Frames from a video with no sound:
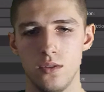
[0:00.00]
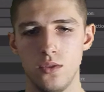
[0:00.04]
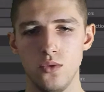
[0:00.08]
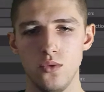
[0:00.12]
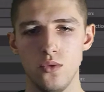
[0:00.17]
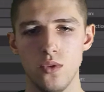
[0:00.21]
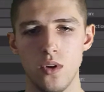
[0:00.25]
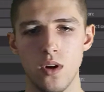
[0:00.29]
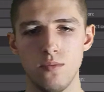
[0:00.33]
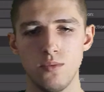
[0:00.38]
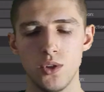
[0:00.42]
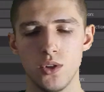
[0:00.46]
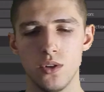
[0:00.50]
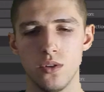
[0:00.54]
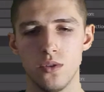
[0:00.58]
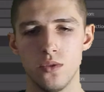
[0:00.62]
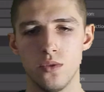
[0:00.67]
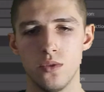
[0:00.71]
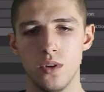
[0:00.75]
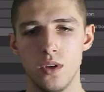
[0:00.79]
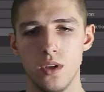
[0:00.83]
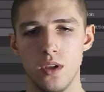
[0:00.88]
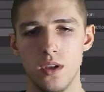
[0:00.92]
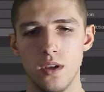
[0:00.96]

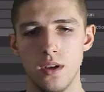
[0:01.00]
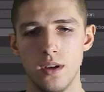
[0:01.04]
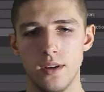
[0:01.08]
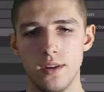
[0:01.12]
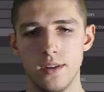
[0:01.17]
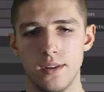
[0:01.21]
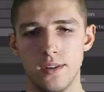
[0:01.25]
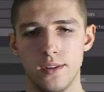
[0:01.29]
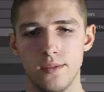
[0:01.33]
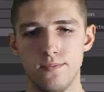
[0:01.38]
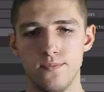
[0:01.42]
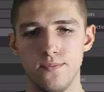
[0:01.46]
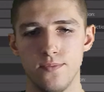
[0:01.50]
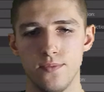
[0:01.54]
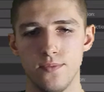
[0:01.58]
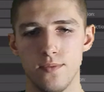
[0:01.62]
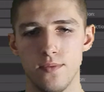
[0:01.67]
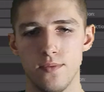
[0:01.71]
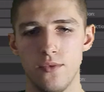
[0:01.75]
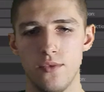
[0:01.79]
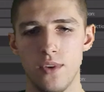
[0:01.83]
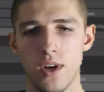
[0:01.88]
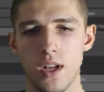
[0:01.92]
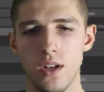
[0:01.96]
optional
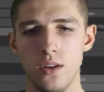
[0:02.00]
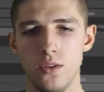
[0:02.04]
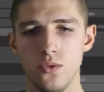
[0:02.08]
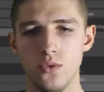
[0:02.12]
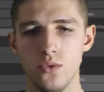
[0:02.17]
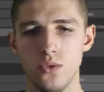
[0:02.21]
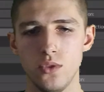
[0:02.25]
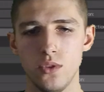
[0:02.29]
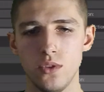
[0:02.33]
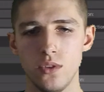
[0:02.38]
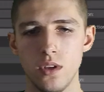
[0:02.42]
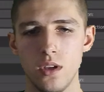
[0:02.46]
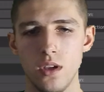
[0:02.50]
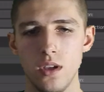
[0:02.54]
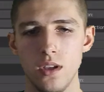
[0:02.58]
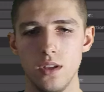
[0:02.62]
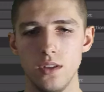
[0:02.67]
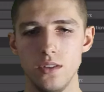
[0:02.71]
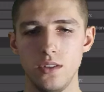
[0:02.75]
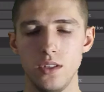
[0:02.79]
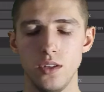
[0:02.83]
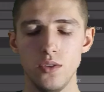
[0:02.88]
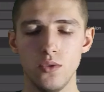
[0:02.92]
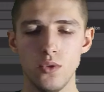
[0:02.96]
values,
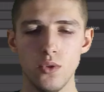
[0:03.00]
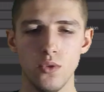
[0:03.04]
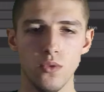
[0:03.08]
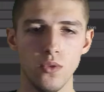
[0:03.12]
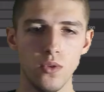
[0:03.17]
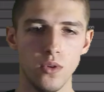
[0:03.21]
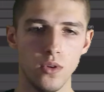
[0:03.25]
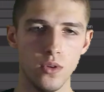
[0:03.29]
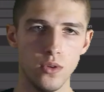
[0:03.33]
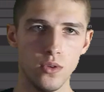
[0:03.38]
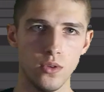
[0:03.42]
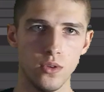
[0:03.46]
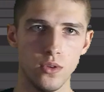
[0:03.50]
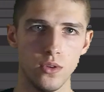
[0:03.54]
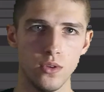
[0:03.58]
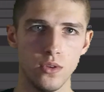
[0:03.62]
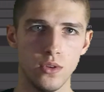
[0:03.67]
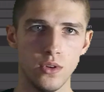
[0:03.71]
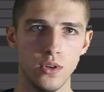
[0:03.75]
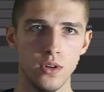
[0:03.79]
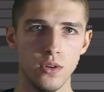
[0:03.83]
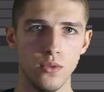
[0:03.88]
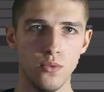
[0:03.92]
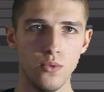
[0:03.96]
0
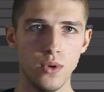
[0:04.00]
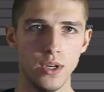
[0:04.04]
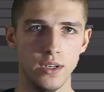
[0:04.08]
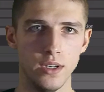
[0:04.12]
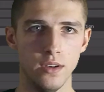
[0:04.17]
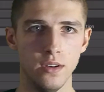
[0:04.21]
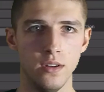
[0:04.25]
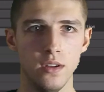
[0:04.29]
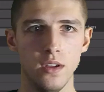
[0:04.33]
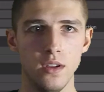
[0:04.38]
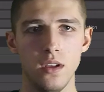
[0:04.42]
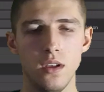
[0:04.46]
or 1,